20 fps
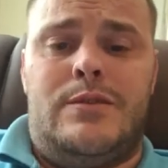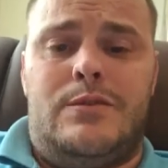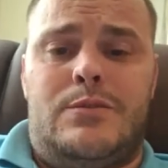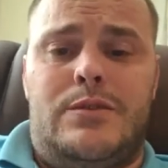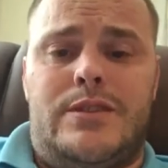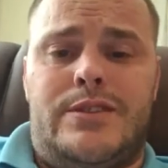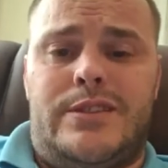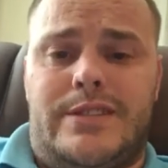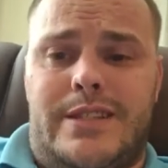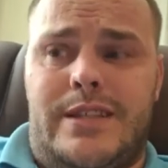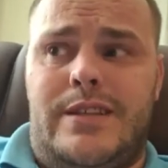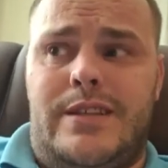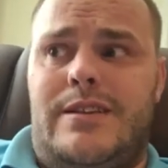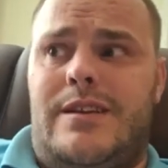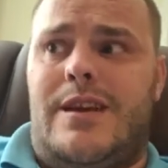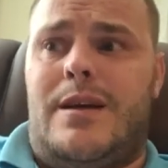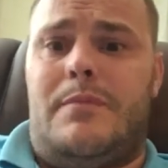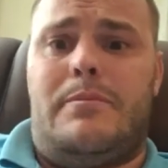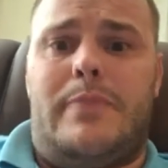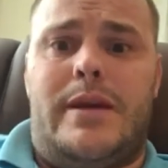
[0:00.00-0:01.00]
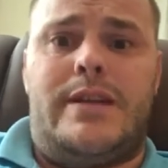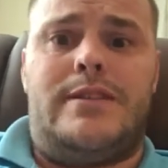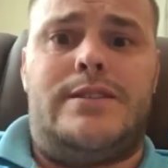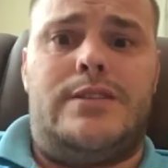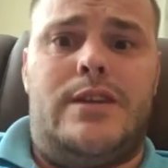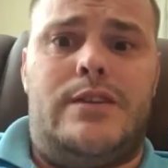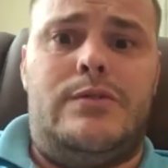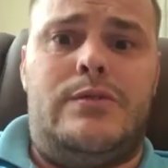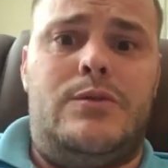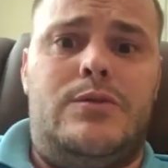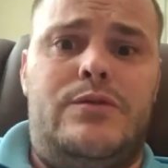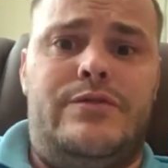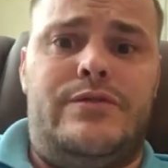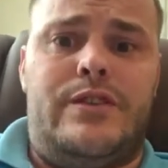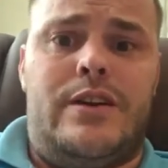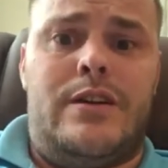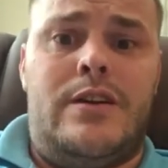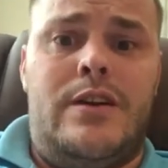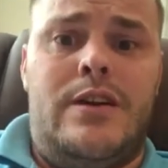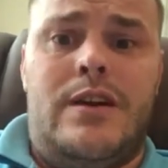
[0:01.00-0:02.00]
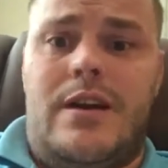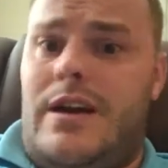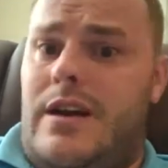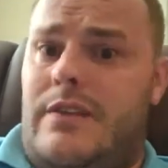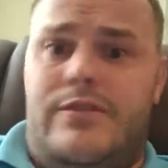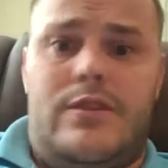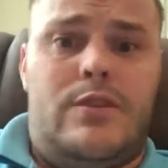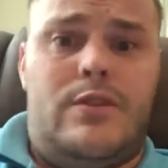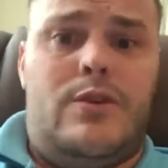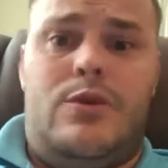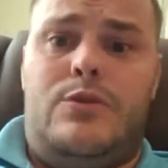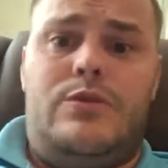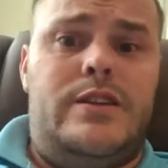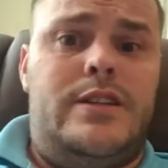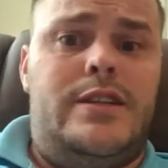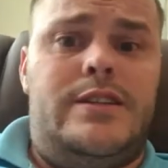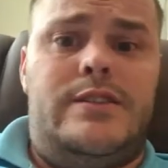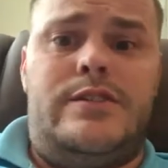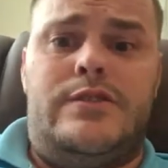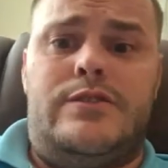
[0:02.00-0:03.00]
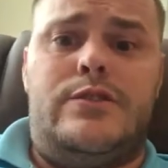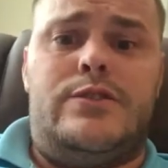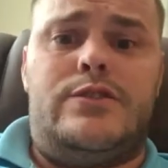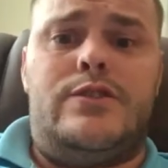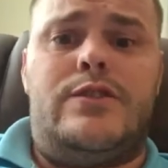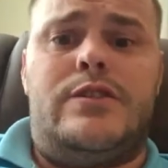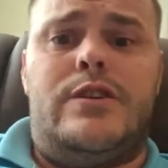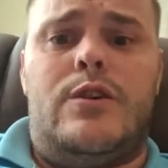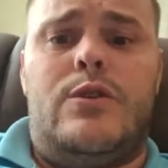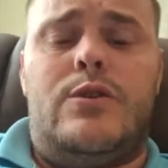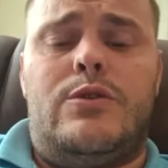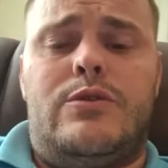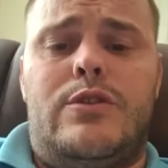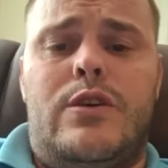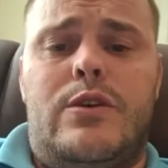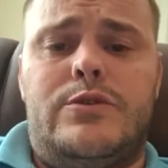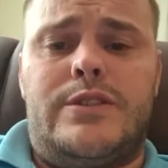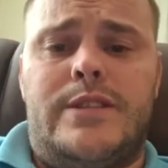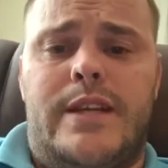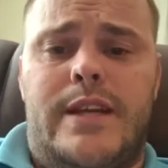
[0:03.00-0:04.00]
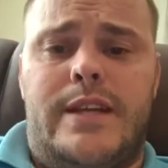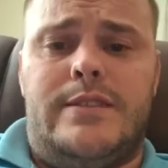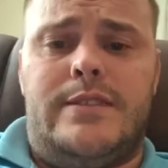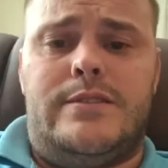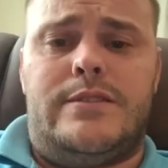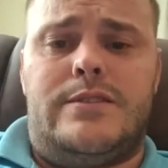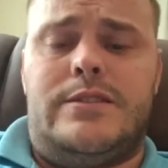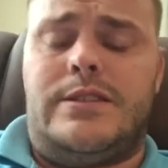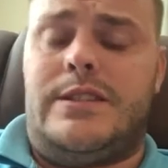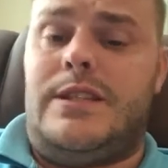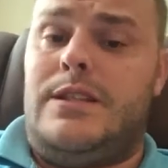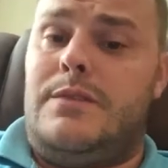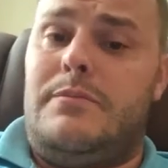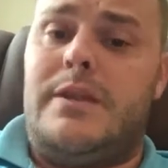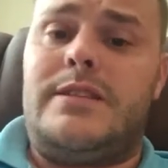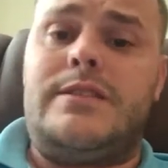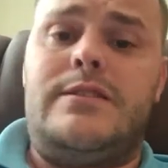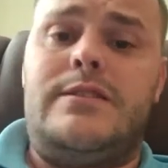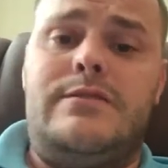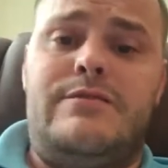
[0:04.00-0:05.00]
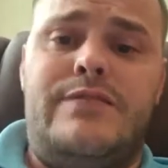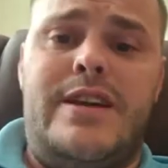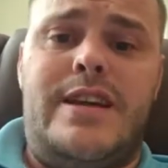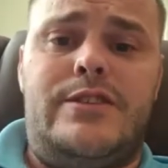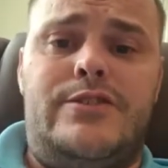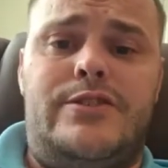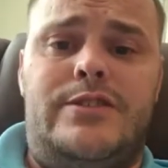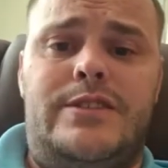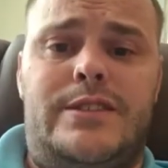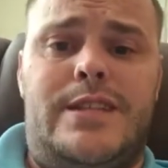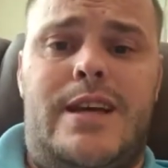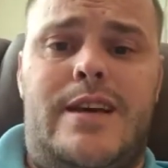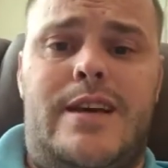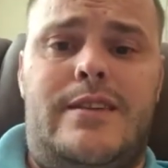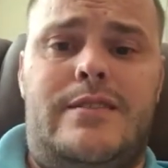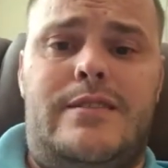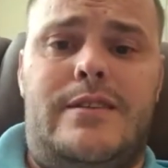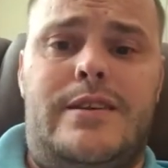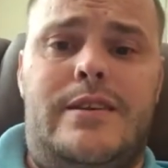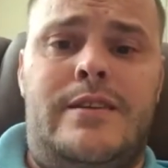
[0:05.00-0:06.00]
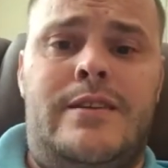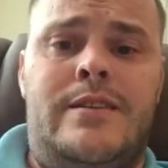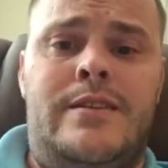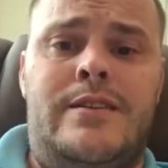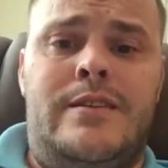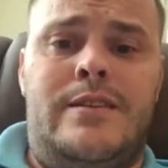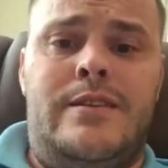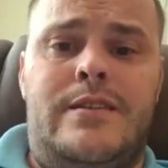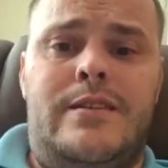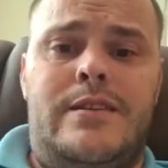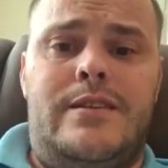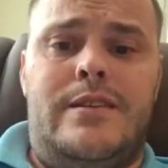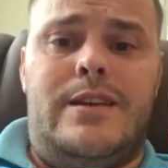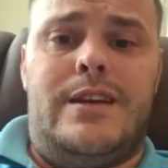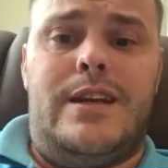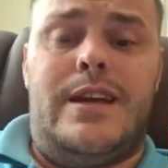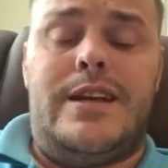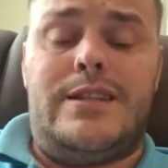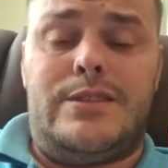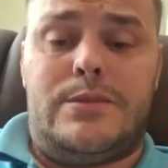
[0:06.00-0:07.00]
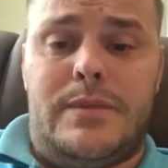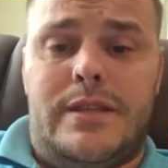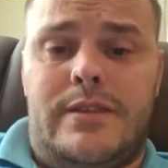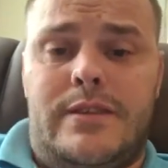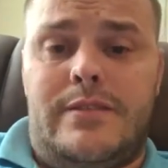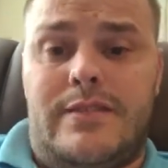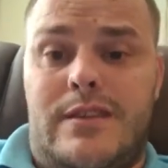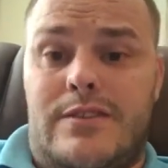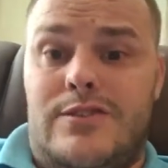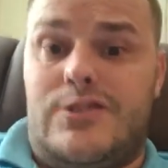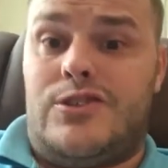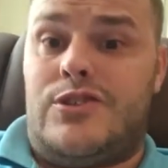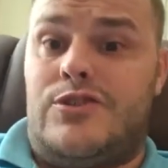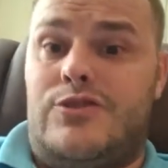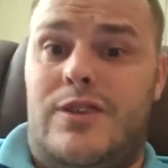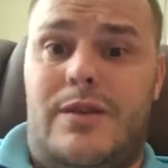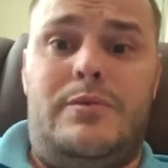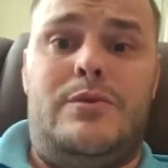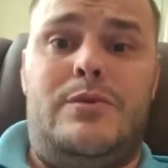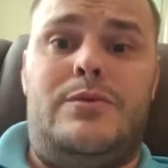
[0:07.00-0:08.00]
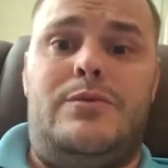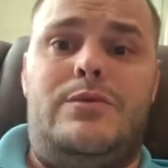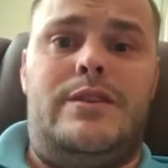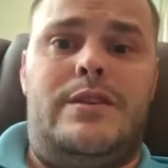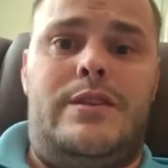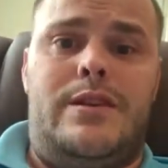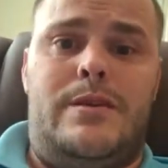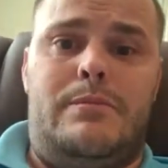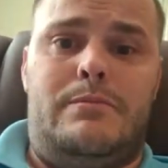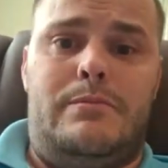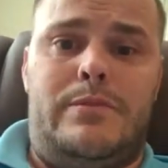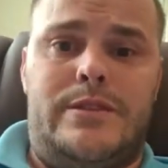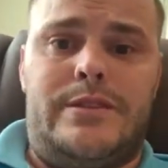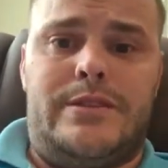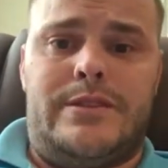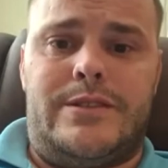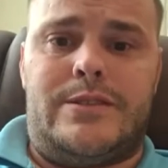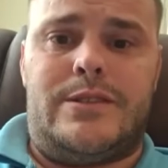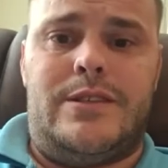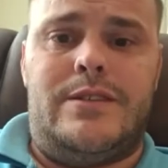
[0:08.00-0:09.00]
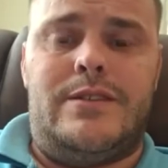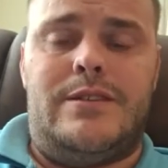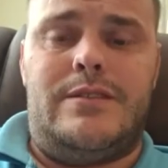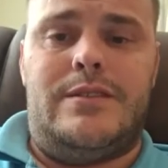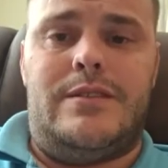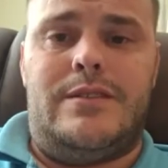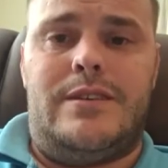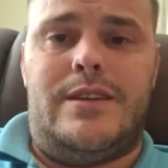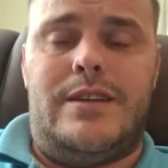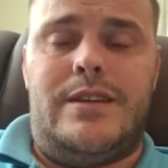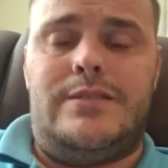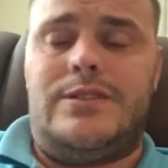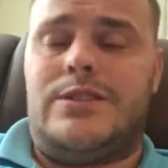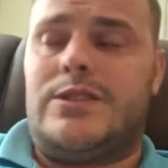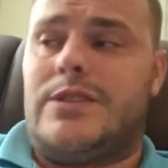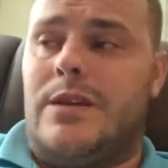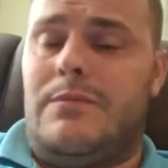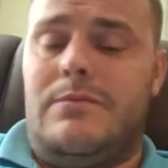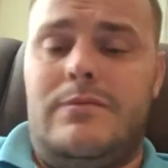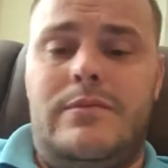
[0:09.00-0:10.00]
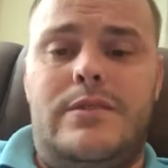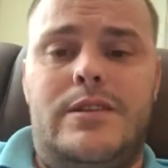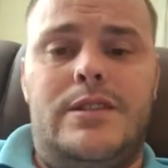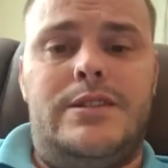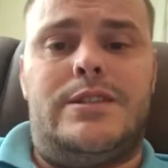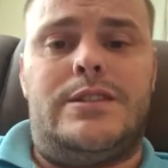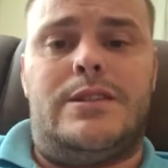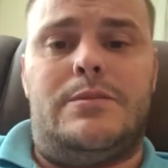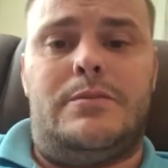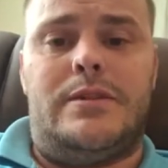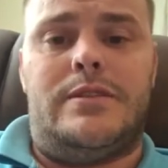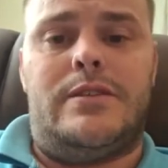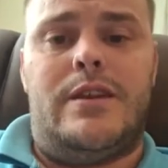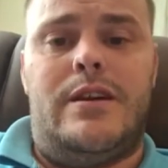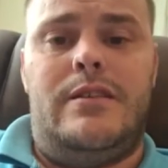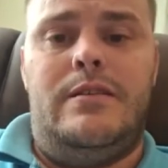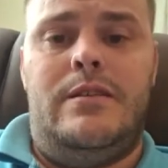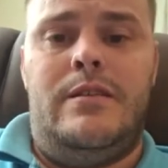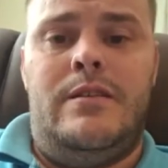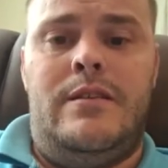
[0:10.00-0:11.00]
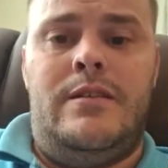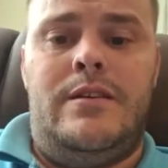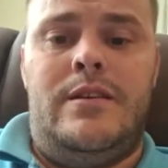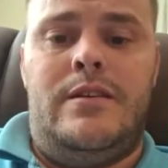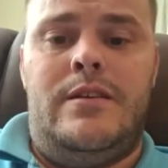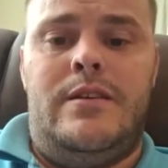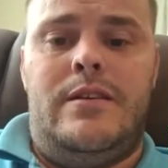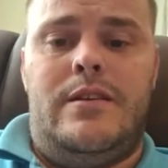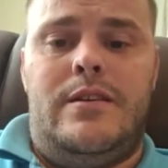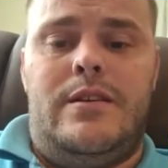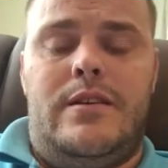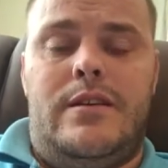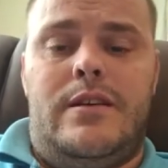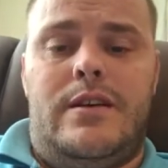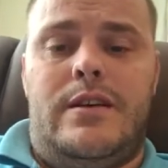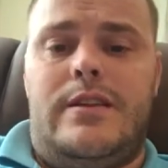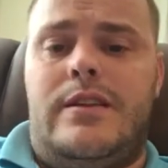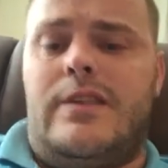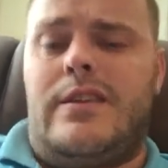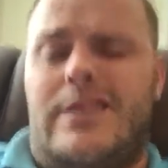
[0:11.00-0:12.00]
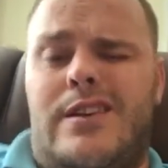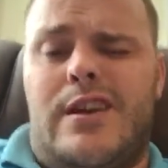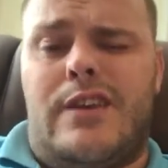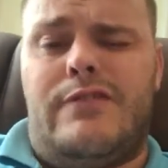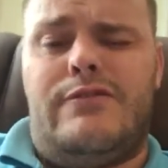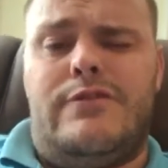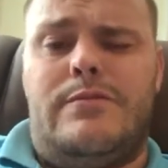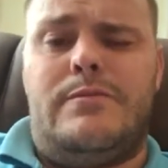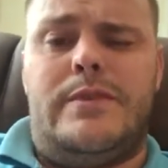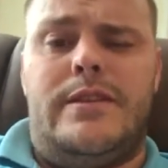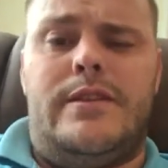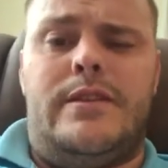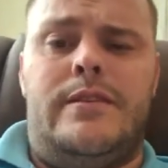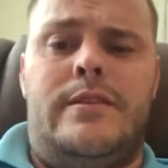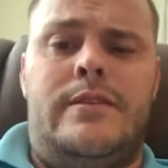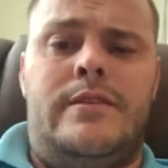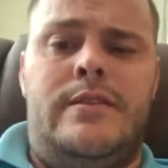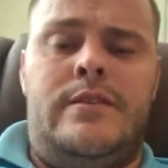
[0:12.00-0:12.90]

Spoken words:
We're seeing a big turnover. All you need to do is look at all call signs and see the missing veterans, sadly. It has been triple the numbers, and something needs to be done. And the government